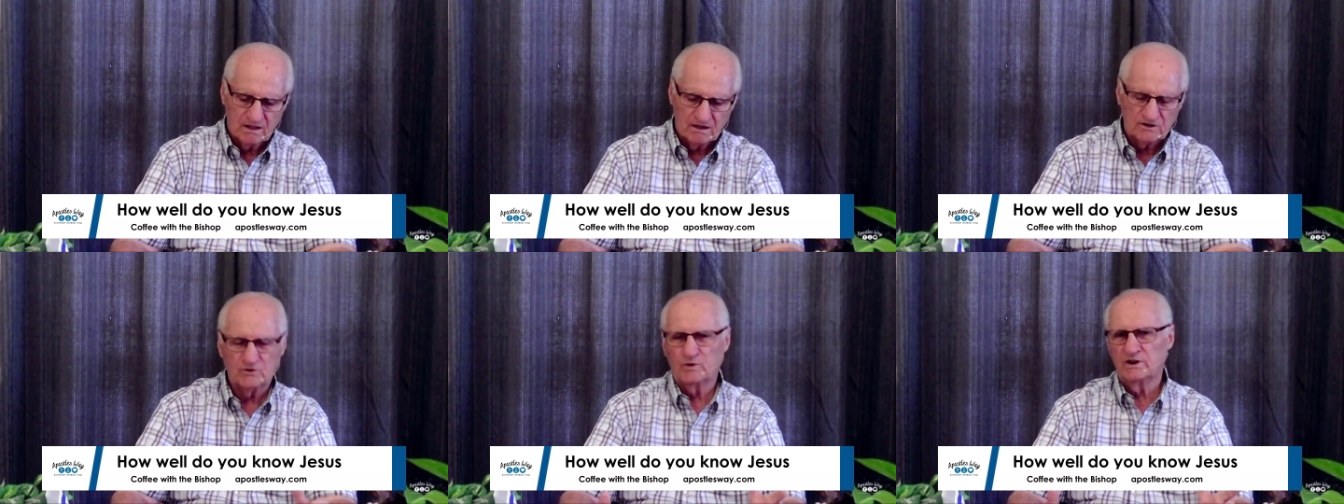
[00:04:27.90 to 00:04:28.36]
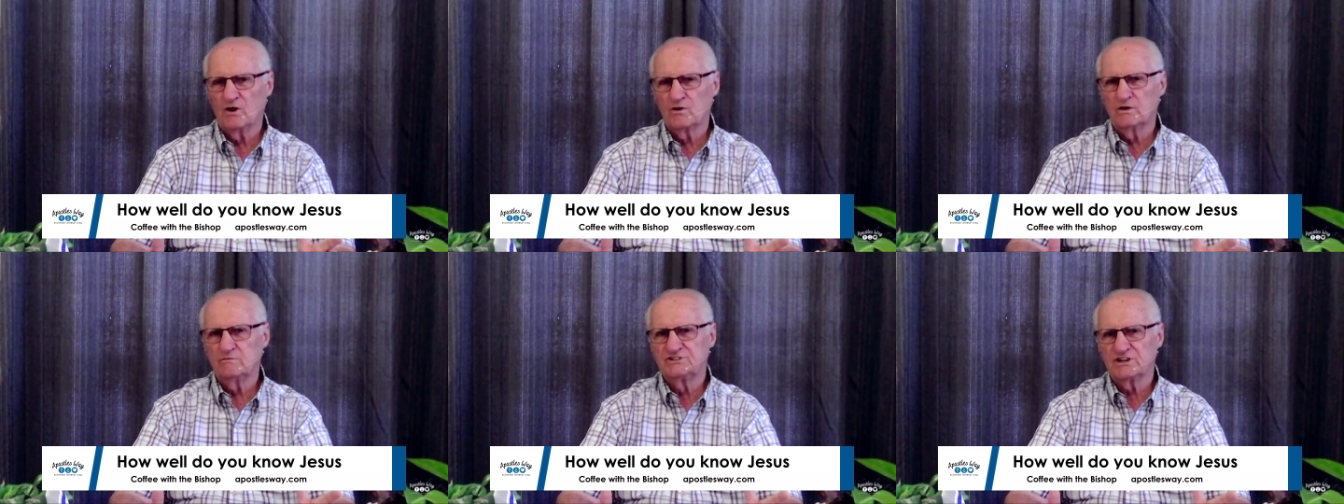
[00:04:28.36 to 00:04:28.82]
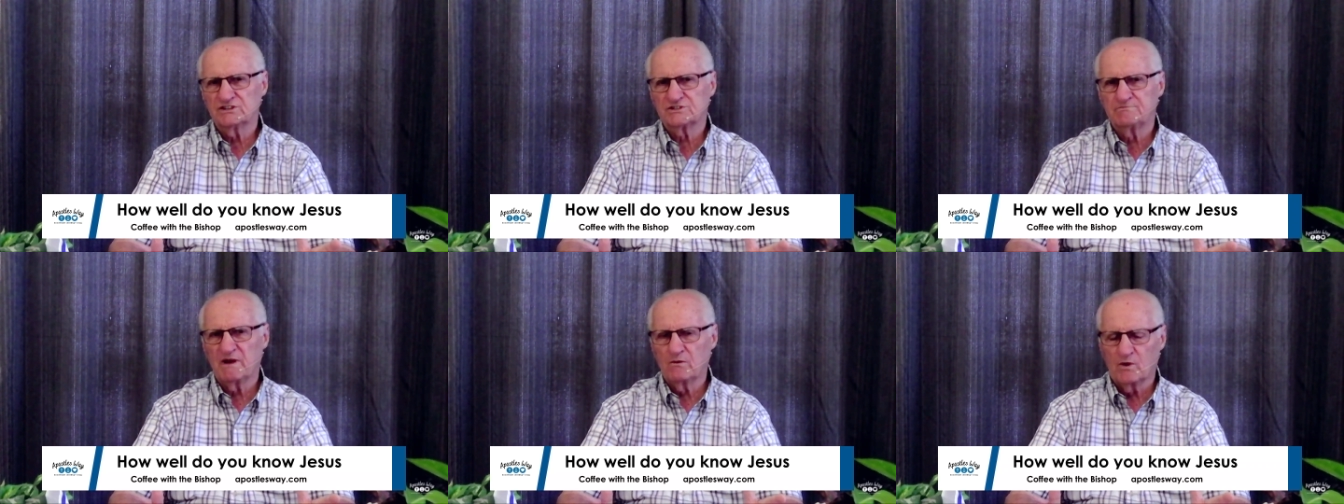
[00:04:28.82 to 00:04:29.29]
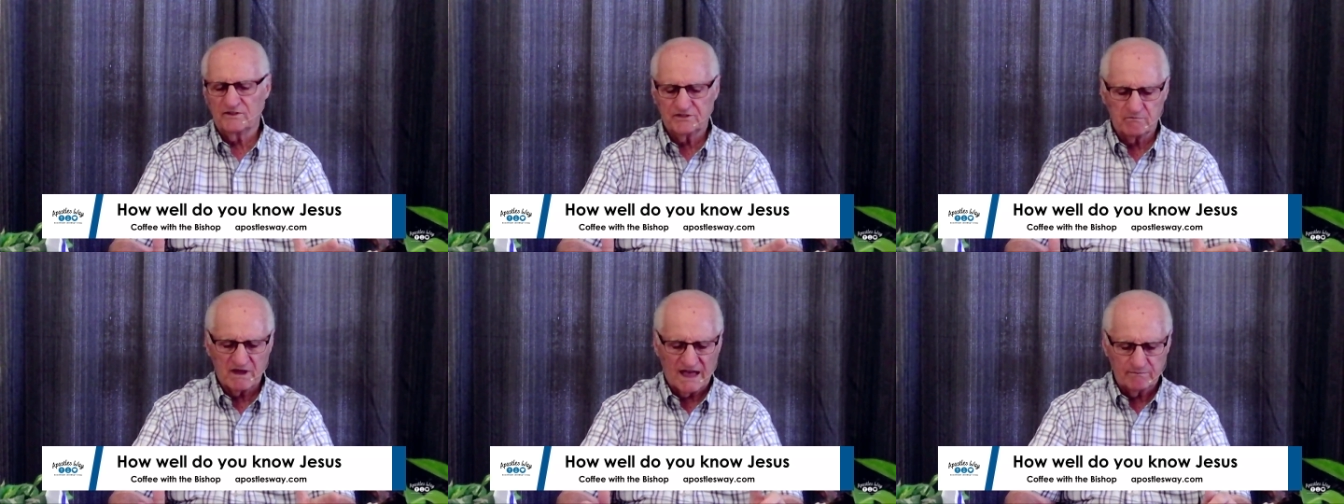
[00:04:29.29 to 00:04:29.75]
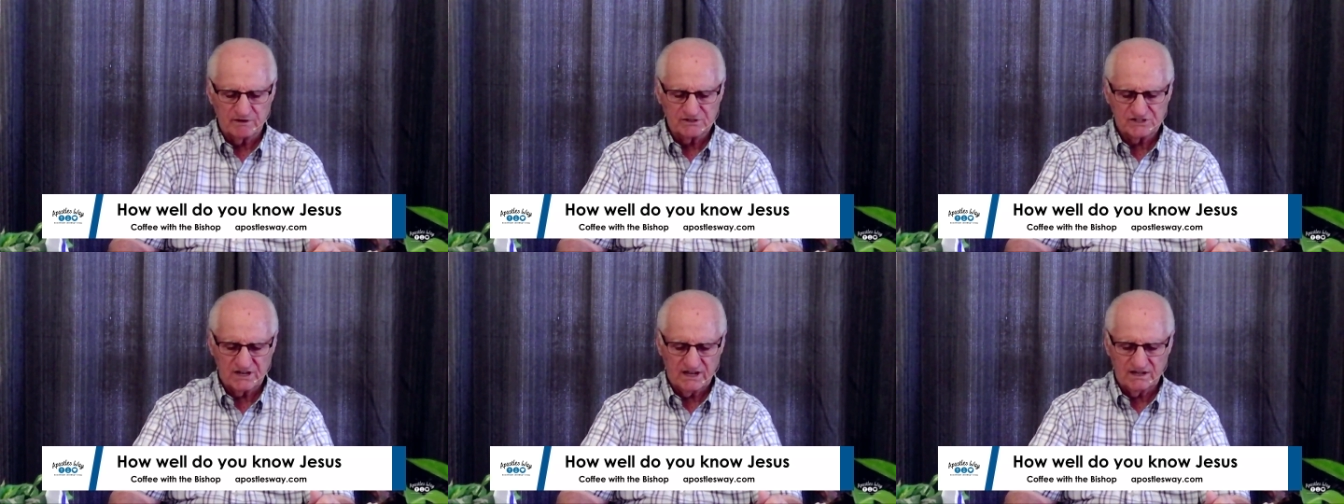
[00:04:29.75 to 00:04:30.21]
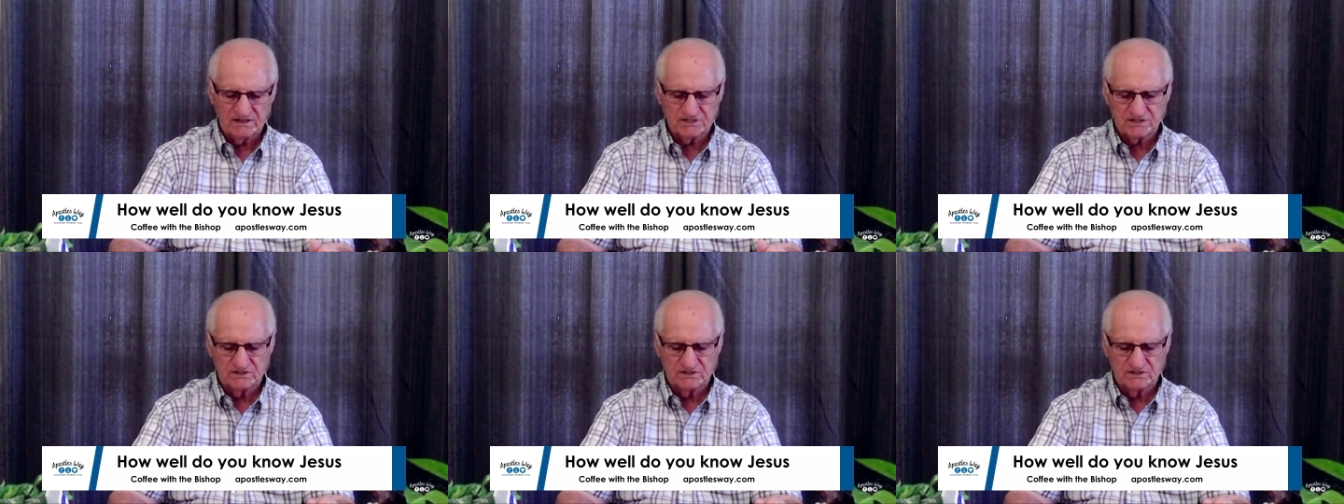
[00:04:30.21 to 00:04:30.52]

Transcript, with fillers: Do we know Him just by what the Bible says?